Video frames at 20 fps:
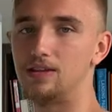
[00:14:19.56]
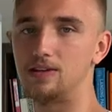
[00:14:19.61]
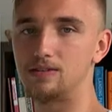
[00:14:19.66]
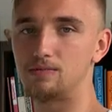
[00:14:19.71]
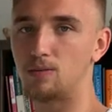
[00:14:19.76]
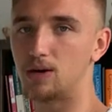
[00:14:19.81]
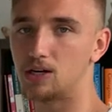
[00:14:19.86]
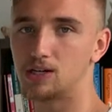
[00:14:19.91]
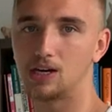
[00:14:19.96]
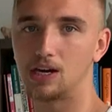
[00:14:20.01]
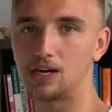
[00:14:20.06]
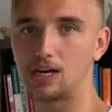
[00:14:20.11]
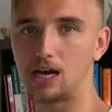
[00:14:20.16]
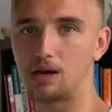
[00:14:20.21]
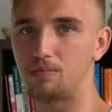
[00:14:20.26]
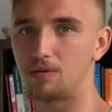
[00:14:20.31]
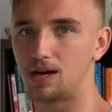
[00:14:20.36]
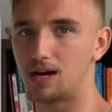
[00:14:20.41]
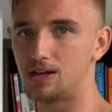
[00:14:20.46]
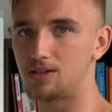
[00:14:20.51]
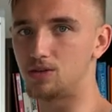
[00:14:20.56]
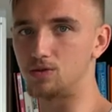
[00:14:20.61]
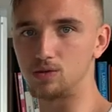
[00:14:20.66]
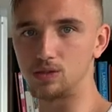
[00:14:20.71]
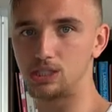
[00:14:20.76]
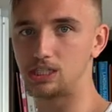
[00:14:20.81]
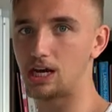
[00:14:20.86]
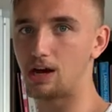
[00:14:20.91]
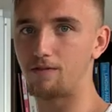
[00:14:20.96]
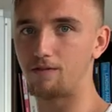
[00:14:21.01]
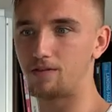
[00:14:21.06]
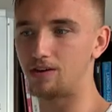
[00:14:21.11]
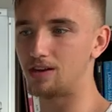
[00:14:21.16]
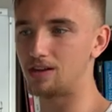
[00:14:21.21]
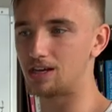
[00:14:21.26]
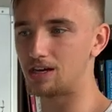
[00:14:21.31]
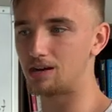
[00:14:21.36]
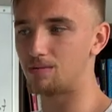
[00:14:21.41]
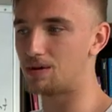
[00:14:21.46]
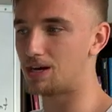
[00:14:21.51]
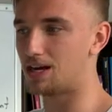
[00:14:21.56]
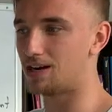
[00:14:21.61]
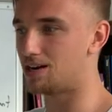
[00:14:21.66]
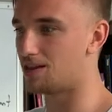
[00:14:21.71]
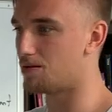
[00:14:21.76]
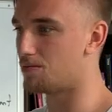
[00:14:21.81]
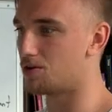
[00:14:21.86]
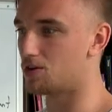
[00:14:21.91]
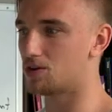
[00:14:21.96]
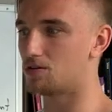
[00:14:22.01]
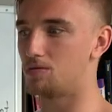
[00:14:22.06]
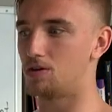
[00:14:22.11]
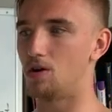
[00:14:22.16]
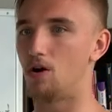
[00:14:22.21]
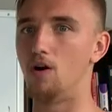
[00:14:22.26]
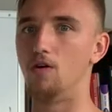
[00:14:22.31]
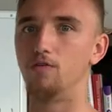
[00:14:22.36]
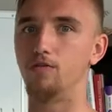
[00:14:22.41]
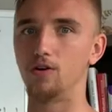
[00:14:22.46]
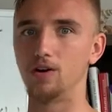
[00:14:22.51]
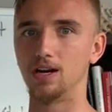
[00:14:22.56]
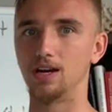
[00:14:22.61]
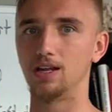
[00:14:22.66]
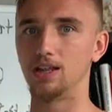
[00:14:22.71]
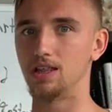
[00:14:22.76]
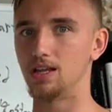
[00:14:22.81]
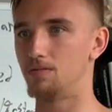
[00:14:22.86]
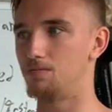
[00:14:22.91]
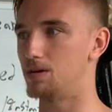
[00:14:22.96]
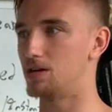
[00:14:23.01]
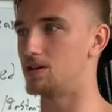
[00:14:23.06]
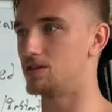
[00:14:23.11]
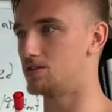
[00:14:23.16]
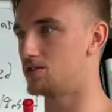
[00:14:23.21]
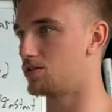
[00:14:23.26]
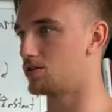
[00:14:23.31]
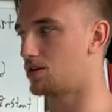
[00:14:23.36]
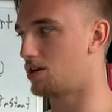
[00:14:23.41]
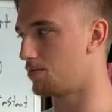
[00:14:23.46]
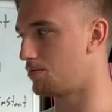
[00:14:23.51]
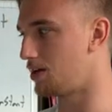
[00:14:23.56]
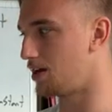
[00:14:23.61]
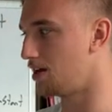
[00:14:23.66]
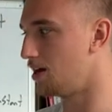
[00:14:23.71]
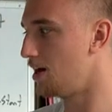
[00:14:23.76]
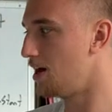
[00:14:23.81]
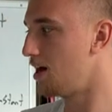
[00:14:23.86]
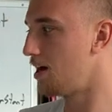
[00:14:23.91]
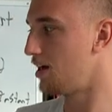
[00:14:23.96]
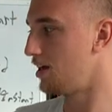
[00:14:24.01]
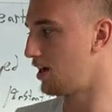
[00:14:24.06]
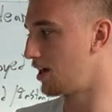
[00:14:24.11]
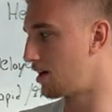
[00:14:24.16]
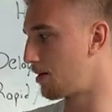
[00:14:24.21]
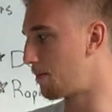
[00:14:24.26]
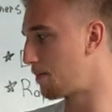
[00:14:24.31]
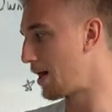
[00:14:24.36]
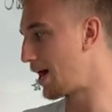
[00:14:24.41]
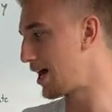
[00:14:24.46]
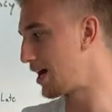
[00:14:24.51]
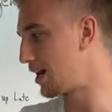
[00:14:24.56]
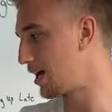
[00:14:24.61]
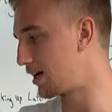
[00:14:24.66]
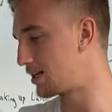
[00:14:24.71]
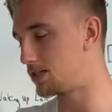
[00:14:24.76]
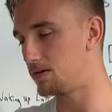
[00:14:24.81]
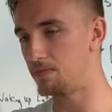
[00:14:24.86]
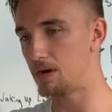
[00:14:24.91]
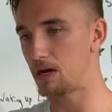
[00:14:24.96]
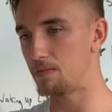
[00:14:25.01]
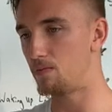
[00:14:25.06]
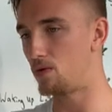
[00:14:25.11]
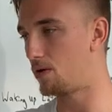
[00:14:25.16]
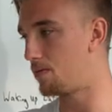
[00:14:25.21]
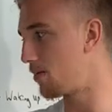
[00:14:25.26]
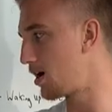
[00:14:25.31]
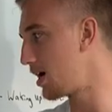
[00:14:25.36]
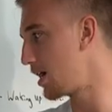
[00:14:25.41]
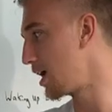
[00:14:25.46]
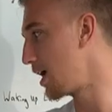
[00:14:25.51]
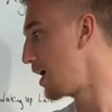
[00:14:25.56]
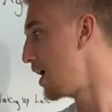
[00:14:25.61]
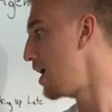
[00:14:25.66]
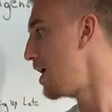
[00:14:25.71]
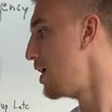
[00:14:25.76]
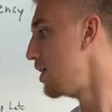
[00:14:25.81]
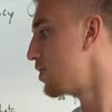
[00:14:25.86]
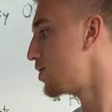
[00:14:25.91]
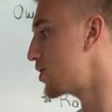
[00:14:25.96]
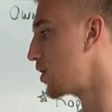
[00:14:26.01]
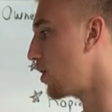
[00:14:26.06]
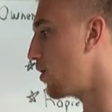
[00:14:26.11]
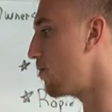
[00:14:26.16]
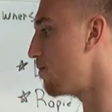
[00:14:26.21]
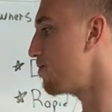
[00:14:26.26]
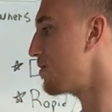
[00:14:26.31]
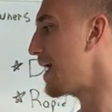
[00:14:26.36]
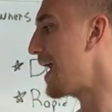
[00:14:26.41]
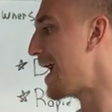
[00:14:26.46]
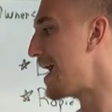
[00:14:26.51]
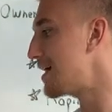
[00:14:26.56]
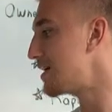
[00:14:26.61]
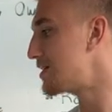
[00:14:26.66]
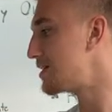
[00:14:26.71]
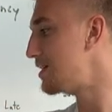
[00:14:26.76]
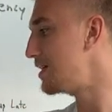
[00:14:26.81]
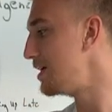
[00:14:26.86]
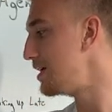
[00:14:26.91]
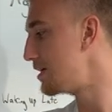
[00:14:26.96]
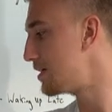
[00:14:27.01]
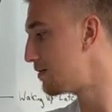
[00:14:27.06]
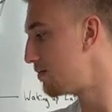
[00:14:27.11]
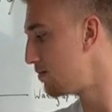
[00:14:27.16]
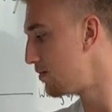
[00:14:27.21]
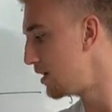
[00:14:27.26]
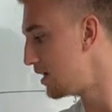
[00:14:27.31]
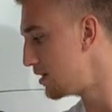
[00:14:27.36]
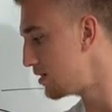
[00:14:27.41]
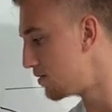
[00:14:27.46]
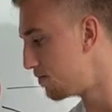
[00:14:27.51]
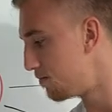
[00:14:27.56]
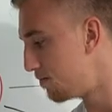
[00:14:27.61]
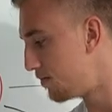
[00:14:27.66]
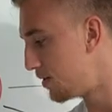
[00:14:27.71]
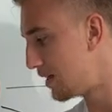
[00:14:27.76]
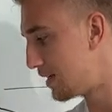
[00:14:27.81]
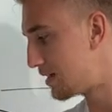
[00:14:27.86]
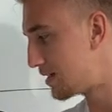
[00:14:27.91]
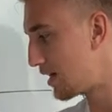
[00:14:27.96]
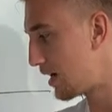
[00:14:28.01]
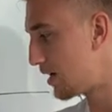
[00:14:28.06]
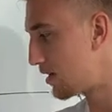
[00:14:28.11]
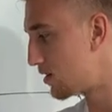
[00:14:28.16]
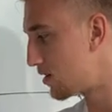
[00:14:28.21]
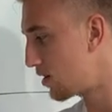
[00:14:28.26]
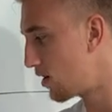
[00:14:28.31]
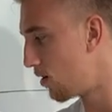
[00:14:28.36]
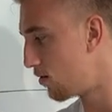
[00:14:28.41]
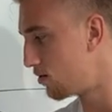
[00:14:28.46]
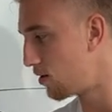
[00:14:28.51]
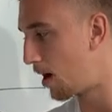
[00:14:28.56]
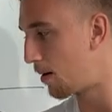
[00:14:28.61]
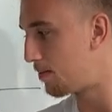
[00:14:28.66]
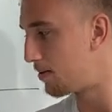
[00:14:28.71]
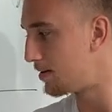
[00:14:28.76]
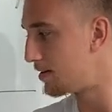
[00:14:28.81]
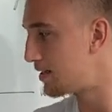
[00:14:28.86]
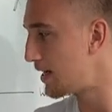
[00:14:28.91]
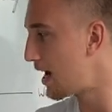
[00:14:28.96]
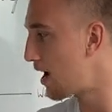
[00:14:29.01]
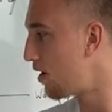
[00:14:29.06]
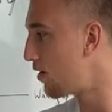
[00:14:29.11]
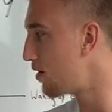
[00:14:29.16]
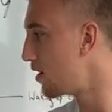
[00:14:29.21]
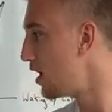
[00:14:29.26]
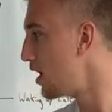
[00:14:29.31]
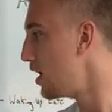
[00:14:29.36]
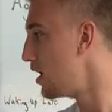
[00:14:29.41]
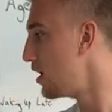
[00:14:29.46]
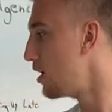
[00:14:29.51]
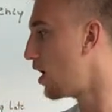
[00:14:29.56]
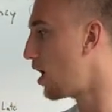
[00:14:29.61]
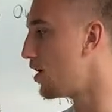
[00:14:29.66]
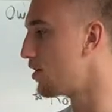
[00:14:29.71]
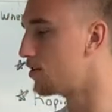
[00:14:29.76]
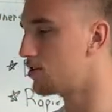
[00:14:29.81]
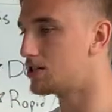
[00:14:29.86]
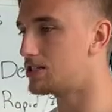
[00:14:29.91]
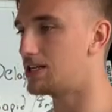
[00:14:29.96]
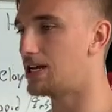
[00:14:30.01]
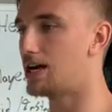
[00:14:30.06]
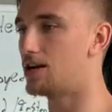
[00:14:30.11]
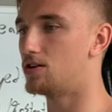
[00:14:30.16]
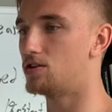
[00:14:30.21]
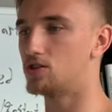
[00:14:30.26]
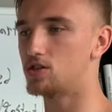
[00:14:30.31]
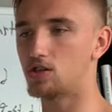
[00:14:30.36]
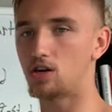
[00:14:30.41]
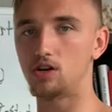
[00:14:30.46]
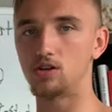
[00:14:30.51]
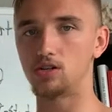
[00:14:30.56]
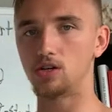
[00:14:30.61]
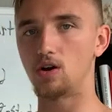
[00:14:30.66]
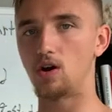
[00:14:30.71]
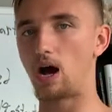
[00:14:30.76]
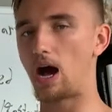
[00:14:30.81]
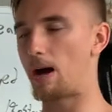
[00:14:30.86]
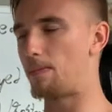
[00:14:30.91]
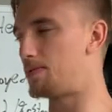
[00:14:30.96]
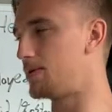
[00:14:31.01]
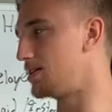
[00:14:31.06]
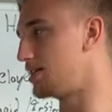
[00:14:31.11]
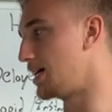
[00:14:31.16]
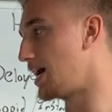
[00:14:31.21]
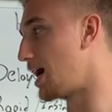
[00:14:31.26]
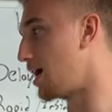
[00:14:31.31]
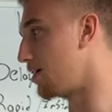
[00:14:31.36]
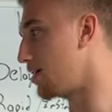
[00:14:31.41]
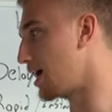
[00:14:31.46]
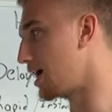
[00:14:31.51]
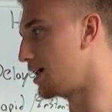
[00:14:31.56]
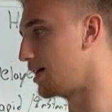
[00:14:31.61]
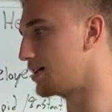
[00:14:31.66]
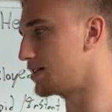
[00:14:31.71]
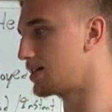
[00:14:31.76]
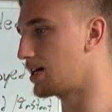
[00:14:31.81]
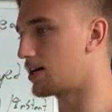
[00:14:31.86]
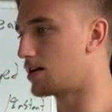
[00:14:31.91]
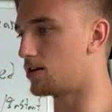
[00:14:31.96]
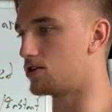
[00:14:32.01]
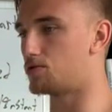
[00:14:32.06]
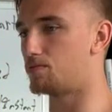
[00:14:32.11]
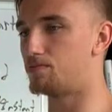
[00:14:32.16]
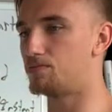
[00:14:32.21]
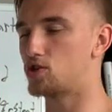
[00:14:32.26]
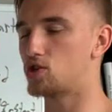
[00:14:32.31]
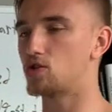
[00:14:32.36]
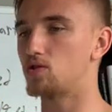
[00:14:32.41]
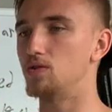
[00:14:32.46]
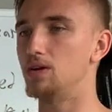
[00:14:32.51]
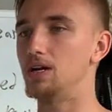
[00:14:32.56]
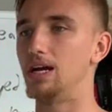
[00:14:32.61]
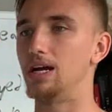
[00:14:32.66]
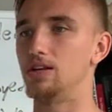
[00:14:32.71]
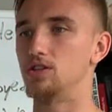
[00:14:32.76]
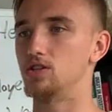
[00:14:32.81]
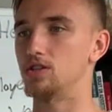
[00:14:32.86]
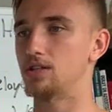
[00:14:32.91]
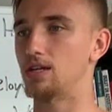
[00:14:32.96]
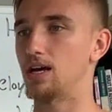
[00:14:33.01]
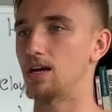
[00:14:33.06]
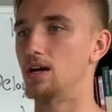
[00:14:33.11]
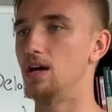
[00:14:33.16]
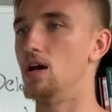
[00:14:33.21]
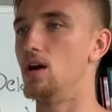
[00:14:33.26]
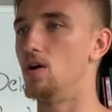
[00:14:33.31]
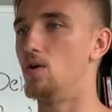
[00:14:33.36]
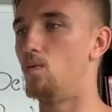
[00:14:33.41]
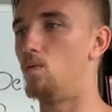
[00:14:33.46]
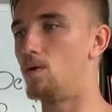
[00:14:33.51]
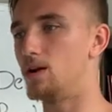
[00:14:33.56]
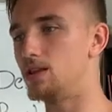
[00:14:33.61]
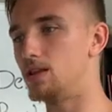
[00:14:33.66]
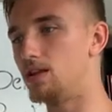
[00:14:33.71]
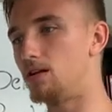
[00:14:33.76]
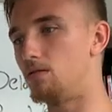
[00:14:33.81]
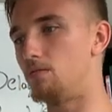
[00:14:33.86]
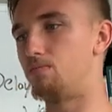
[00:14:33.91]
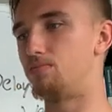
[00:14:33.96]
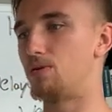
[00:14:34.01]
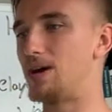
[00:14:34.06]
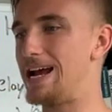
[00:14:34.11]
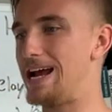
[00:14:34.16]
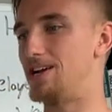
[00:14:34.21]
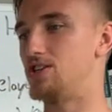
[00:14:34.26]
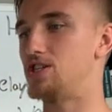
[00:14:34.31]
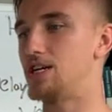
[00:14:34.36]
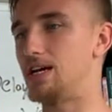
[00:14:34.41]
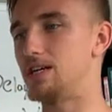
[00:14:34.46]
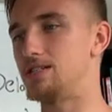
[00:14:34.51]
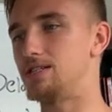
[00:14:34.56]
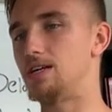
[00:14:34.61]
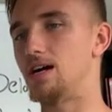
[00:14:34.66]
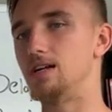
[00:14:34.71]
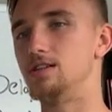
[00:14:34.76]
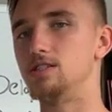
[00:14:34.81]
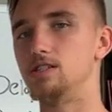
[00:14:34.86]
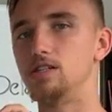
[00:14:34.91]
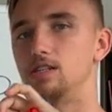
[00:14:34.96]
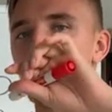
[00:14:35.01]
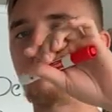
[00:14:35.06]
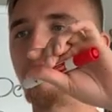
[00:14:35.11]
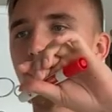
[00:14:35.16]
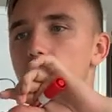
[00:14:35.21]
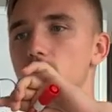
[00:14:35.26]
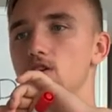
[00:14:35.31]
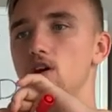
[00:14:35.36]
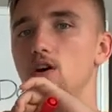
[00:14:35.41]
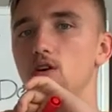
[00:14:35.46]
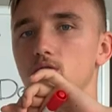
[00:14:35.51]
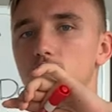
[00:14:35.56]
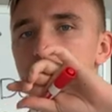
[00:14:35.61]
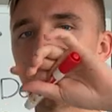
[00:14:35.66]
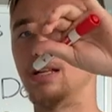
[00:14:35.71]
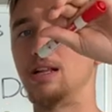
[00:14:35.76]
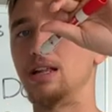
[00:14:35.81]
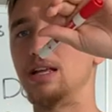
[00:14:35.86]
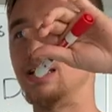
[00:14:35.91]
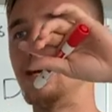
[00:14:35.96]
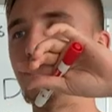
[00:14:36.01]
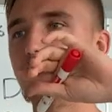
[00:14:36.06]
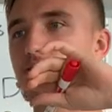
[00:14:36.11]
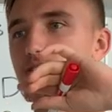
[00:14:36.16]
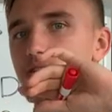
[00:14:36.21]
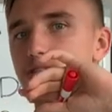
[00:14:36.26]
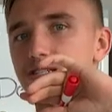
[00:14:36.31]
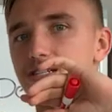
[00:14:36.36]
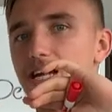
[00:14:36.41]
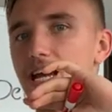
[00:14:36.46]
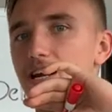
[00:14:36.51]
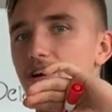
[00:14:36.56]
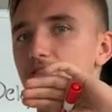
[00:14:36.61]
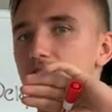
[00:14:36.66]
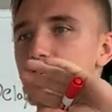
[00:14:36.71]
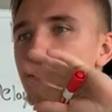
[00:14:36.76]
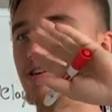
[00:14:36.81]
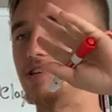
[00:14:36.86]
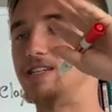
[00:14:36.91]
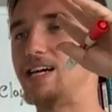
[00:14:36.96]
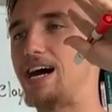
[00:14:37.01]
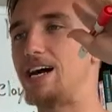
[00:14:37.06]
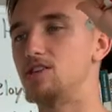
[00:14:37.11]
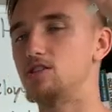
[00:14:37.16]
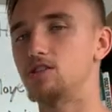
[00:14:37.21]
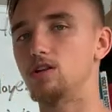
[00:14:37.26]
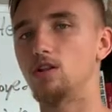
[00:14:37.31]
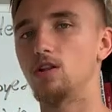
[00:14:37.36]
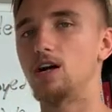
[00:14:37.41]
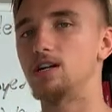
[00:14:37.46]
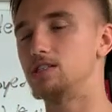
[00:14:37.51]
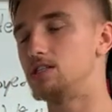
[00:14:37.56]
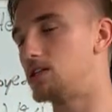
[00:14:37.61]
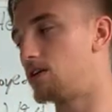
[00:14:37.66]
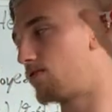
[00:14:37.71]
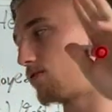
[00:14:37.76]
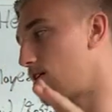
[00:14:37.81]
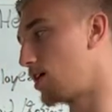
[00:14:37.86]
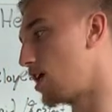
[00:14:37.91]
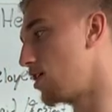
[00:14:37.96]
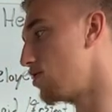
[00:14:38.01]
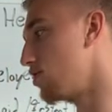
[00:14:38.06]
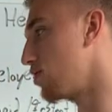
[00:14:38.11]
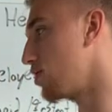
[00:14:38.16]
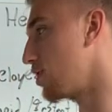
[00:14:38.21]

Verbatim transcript: these marketing KPIs. You're definitely going to be hitting them. You're going to be over hitting them because you're going to be in a panic to make more money. So as these these these things go up and down, other standards start to go up and down. And it's like a tree, just like one little branch has tons of different nodes and leaves and standards that are attached to lots of different other